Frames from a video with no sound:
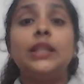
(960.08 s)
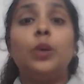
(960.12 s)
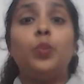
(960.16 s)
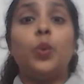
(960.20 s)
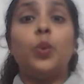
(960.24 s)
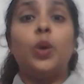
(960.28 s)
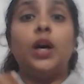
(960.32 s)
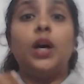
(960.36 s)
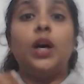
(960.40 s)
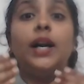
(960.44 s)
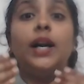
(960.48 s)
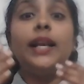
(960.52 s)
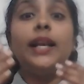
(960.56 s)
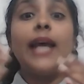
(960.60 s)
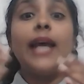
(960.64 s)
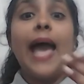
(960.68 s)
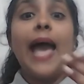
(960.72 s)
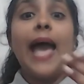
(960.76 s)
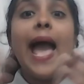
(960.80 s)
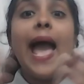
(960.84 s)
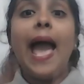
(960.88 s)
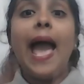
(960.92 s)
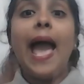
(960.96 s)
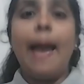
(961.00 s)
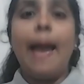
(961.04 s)
the word
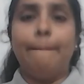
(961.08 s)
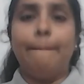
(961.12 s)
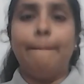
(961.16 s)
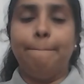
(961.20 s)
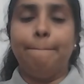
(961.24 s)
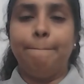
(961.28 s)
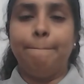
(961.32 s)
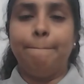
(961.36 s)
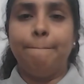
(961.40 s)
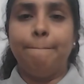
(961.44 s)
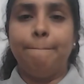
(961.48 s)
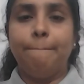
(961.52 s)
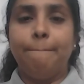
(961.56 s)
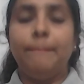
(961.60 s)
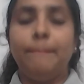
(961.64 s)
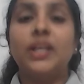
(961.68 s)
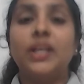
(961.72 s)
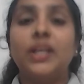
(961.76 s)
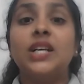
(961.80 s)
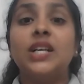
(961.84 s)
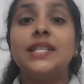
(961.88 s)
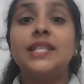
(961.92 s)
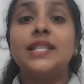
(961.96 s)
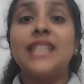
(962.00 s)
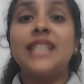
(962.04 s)
am
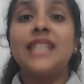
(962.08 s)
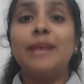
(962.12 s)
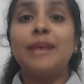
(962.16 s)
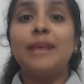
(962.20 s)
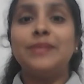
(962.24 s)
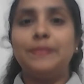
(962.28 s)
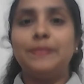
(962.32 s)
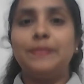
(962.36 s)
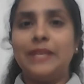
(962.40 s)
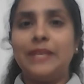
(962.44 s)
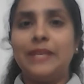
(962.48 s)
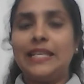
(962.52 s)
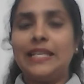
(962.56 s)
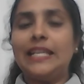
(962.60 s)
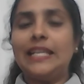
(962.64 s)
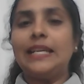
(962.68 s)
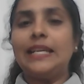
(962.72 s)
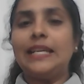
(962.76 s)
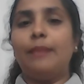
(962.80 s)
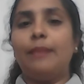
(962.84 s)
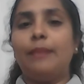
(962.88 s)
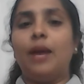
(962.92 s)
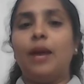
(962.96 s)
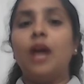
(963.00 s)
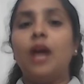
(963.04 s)
because I'm speaking
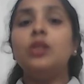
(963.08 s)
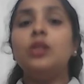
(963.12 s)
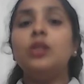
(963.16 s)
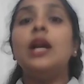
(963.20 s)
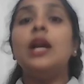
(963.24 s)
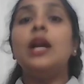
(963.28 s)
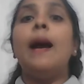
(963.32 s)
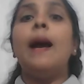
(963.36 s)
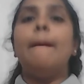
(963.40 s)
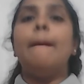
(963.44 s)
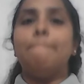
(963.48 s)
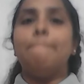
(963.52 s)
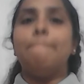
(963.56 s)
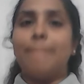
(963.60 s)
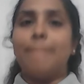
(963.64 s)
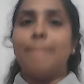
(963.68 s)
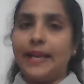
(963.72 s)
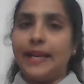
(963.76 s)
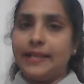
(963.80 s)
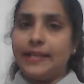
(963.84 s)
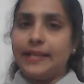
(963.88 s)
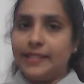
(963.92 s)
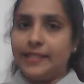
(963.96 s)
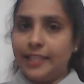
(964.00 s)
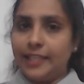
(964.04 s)
about
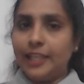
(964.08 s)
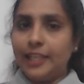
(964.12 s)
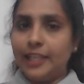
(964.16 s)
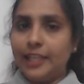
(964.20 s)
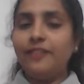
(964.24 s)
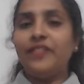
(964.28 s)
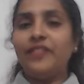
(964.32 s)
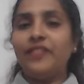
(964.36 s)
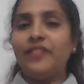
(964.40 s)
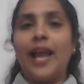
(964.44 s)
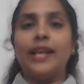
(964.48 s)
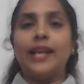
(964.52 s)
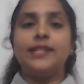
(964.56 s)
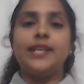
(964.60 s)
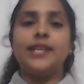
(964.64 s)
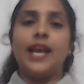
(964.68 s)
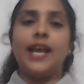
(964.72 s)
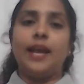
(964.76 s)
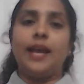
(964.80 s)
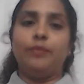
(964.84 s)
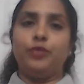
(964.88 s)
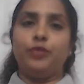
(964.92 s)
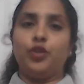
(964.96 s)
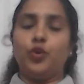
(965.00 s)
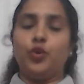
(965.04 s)
myself and
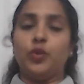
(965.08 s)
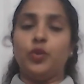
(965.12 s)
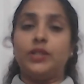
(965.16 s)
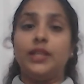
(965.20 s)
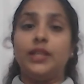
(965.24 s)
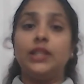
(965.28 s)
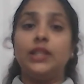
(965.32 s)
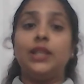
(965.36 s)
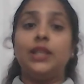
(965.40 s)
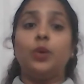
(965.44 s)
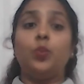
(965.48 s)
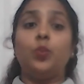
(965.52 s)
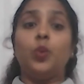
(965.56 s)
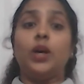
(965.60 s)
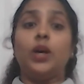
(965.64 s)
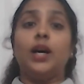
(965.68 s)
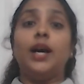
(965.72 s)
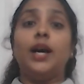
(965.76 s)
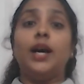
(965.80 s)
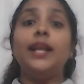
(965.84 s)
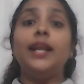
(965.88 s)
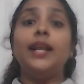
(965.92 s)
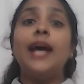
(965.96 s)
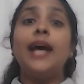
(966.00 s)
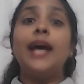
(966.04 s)
I'm using the
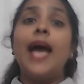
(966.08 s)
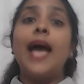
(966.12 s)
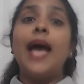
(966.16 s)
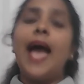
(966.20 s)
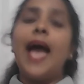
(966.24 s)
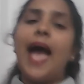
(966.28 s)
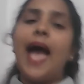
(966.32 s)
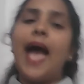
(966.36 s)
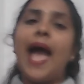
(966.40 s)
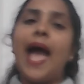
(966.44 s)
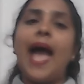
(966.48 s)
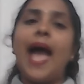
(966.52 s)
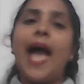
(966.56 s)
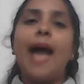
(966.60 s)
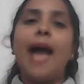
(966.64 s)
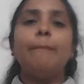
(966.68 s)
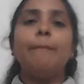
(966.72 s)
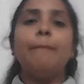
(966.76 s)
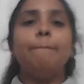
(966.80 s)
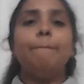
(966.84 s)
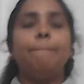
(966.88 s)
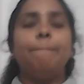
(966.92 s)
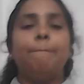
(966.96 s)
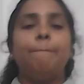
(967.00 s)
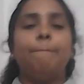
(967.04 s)
word am
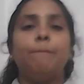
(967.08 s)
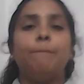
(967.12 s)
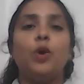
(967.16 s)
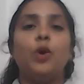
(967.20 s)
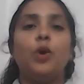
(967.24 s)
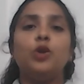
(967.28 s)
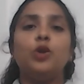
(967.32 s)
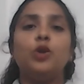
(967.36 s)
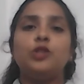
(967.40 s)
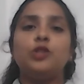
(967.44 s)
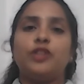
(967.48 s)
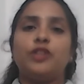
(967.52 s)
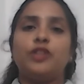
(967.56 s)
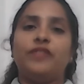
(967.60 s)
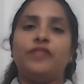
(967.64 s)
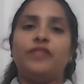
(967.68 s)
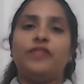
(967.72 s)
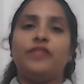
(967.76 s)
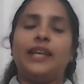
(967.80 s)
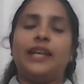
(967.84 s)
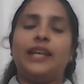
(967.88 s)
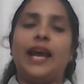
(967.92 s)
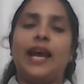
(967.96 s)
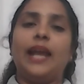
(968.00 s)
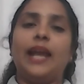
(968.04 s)
most of the
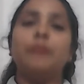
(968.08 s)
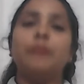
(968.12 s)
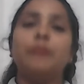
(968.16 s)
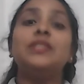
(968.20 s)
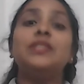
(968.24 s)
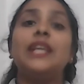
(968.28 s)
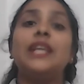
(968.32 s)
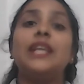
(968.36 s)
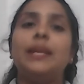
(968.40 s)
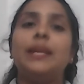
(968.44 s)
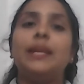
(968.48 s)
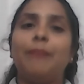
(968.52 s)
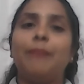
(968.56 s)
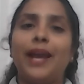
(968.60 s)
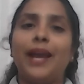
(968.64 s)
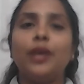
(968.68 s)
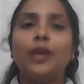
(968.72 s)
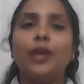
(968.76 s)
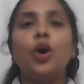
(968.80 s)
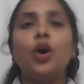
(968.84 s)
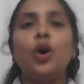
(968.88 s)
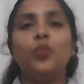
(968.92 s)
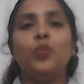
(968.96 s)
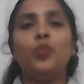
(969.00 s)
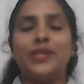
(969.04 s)
times in my
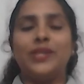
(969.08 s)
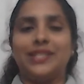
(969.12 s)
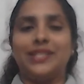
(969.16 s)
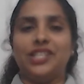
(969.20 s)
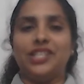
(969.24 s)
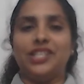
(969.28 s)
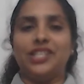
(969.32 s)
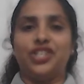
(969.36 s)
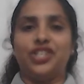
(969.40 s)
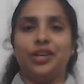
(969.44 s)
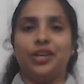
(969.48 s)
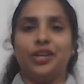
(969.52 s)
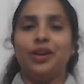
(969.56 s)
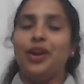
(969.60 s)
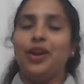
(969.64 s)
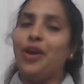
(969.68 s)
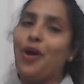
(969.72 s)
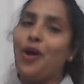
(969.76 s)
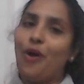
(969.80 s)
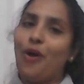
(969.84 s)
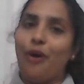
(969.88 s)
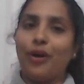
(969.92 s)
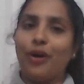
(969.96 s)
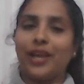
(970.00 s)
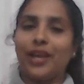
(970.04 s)
conversation.
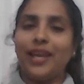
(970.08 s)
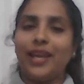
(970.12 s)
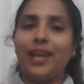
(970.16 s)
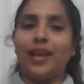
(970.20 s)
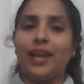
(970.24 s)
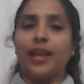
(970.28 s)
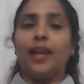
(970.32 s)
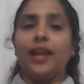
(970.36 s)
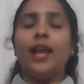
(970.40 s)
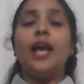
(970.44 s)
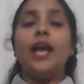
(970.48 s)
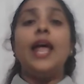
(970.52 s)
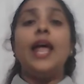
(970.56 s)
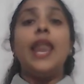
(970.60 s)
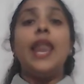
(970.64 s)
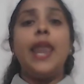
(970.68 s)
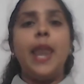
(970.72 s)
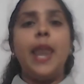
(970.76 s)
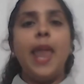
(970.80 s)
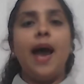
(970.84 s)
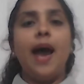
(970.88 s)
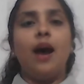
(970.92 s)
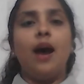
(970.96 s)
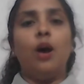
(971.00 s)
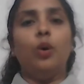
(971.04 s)
Okay.
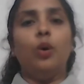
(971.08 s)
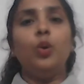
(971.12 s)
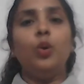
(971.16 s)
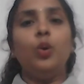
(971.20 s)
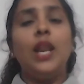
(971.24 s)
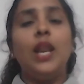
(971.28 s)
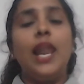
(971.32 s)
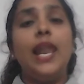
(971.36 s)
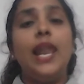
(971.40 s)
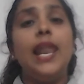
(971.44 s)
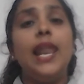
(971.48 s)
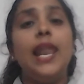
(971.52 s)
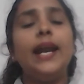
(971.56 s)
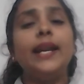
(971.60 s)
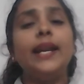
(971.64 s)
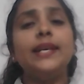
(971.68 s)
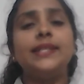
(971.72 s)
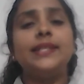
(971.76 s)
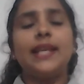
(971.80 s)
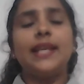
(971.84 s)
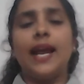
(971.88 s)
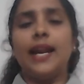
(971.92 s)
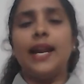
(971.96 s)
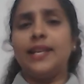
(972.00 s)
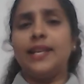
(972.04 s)
Now let
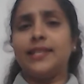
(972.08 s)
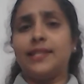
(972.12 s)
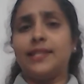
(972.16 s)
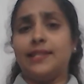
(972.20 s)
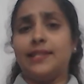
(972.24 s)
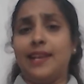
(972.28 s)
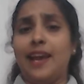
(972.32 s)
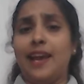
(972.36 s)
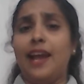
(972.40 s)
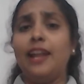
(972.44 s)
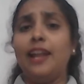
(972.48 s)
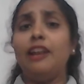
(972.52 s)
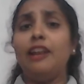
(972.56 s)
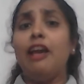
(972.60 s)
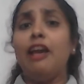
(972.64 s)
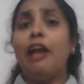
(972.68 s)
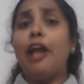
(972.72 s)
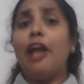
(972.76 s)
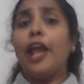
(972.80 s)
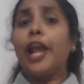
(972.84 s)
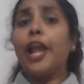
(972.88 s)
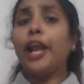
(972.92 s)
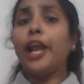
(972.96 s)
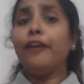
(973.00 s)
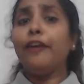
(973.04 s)
us understand
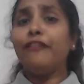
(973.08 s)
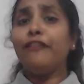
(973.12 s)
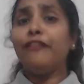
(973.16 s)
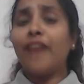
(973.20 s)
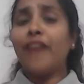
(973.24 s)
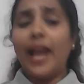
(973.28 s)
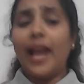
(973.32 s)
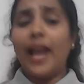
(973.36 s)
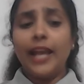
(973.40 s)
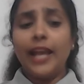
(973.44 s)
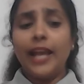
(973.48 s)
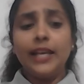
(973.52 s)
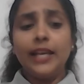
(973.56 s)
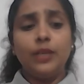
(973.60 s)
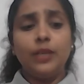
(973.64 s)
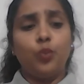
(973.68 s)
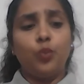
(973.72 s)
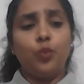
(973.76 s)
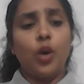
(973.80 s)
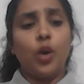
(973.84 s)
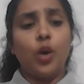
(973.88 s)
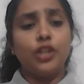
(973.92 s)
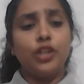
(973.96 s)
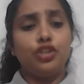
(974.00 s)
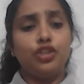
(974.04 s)
if I
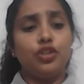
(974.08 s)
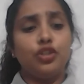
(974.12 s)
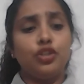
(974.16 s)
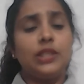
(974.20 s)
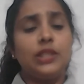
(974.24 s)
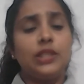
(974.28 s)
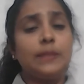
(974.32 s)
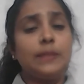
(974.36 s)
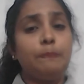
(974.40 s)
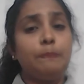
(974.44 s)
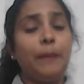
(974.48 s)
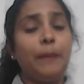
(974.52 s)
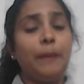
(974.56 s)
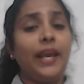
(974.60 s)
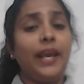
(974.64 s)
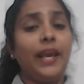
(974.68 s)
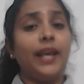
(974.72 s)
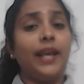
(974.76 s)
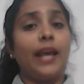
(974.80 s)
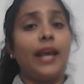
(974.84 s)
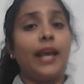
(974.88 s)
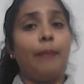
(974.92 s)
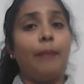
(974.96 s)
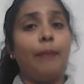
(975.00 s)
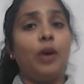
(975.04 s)
want to speak
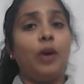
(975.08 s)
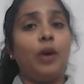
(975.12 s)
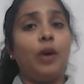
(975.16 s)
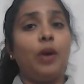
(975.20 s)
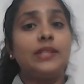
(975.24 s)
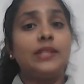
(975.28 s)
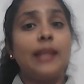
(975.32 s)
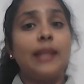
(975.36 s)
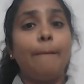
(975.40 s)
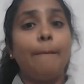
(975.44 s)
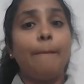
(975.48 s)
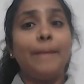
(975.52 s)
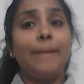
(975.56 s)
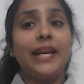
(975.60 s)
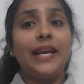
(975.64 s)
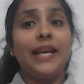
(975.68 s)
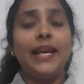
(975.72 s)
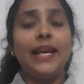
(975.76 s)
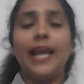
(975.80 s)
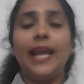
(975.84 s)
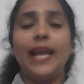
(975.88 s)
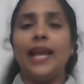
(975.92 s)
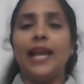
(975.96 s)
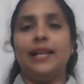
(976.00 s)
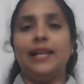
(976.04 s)
about somebody
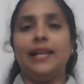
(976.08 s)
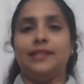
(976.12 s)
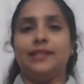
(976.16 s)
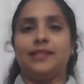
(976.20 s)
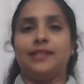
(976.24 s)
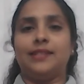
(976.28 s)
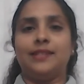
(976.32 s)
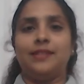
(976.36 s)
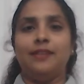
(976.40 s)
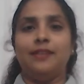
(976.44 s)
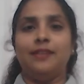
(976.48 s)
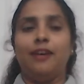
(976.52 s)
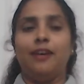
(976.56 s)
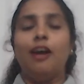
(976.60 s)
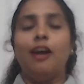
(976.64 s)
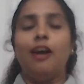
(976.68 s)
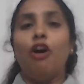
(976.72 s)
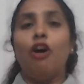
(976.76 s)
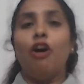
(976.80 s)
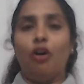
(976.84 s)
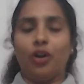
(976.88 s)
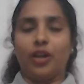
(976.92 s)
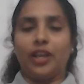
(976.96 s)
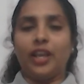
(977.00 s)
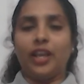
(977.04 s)
else.
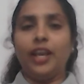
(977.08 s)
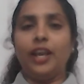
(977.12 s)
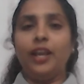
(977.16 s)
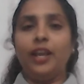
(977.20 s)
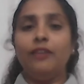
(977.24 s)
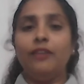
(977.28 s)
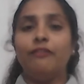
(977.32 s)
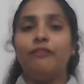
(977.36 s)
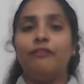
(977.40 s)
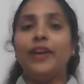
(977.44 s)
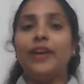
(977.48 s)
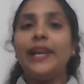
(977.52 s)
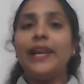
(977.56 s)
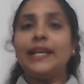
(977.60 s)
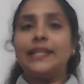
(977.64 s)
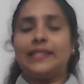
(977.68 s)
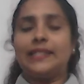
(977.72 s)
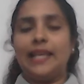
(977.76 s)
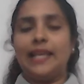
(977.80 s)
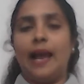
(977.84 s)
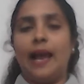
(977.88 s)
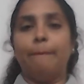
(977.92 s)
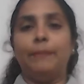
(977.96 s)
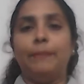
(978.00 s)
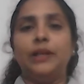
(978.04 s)
Okay, for
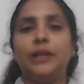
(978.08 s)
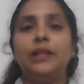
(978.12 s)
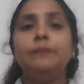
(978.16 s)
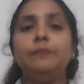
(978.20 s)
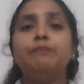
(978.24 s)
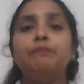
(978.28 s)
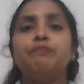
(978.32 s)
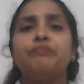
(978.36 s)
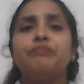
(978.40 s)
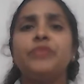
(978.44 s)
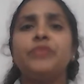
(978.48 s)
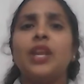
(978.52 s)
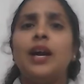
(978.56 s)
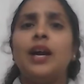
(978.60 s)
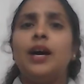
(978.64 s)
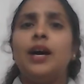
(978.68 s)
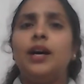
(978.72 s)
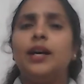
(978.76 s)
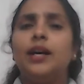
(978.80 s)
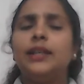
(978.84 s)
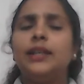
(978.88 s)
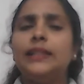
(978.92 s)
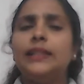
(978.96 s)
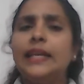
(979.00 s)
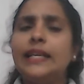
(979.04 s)
example,
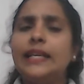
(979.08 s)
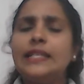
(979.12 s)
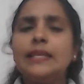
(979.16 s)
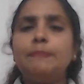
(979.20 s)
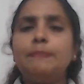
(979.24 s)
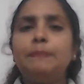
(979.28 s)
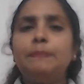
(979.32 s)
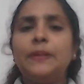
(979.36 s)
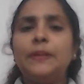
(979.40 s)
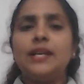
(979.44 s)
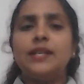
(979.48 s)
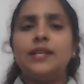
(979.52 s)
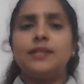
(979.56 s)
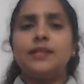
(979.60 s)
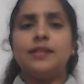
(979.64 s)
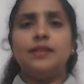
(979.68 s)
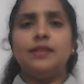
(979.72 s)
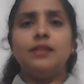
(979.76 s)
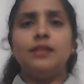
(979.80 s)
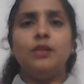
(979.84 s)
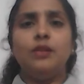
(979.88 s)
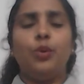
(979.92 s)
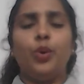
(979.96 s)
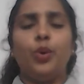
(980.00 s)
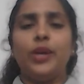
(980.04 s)
there is a person
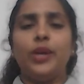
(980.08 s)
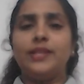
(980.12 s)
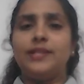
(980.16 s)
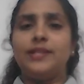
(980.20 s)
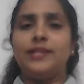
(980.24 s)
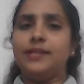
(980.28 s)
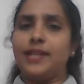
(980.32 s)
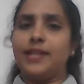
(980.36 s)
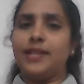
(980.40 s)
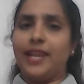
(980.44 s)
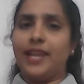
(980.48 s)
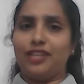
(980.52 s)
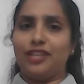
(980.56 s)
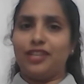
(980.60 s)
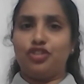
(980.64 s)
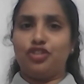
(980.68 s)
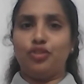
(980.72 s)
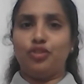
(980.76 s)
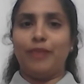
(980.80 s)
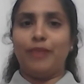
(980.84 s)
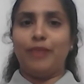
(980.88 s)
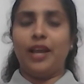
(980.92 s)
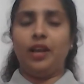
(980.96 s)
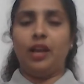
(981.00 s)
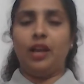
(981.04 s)
who is next to
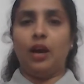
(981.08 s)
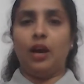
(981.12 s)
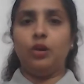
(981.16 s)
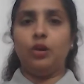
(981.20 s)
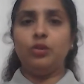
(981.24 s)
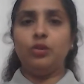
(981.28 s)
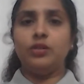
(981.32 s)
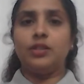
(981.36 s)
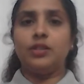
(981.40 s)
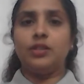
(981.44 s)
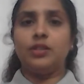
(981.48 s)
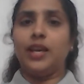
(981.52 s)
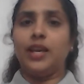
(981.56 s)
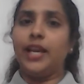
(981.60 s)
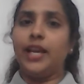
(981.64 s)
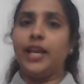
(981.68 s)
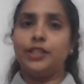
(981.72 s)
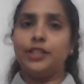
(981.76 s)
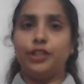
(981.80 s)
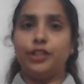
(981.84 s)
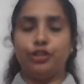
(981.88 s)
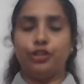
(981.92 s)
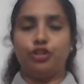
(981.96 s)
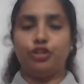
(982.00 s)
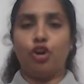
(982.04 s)
my house.
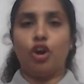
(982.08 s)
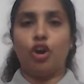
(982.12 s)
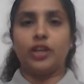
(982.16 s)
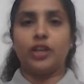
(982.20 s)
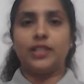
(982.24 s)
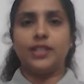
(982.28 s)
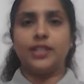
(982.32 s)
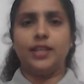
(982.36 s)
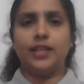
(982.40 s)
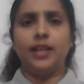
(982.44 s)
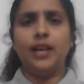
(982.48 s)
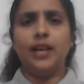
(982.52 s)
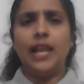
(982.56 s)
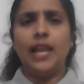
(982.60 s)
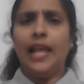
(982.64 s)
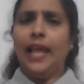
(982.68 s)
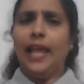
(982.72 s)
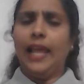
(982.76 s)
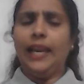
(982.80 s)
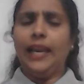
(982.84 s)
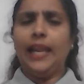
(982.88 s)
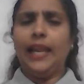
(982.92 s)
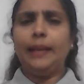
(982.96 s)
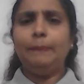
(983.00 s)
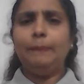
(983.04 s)
He's a doctor.
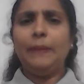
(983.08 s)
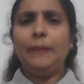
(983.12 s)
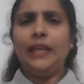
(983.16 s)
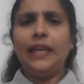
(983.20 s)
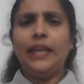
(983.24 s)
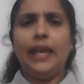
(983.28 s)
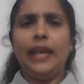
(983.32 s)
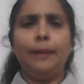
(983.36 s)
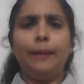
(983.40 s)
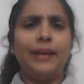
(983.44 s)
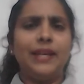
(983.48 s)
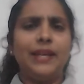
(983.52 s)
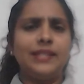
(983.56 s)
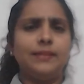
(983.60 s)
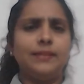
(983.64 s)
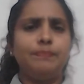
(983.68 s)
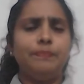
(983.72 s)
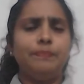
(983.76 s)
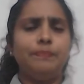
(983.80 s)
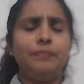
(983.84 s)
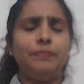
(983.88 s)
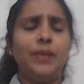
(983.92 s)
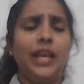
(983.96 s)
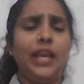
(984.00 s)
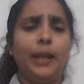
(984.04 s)
Let me name
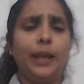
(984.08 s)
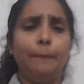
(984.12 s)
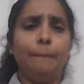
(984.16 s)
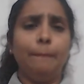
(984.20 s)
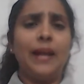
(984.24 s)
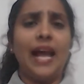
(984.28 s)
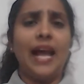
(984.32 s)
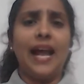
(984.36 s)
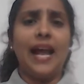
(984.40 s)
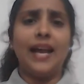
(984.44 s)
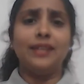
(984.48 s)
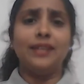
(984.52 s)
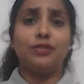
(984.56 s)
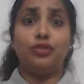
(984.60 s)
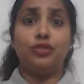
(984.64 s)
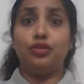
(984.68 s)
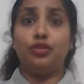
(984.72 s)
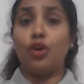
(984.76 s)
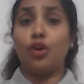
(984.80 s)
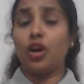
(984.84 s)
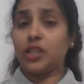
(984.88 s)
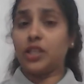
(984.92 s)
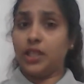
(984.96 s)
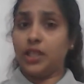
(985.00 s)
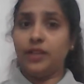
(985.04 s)
him as
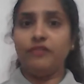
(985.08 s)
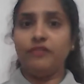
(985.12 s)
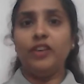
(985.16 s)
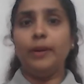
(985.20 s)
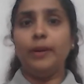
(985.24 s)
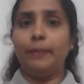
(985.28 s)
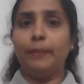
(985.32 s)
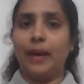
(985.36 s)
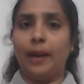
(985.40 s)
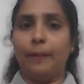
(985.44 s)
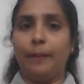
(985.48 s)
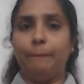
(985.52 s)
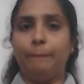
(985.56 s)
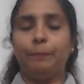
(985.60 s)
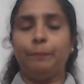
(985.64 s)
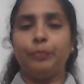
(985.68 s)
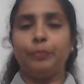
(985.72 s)
Dr. Verma.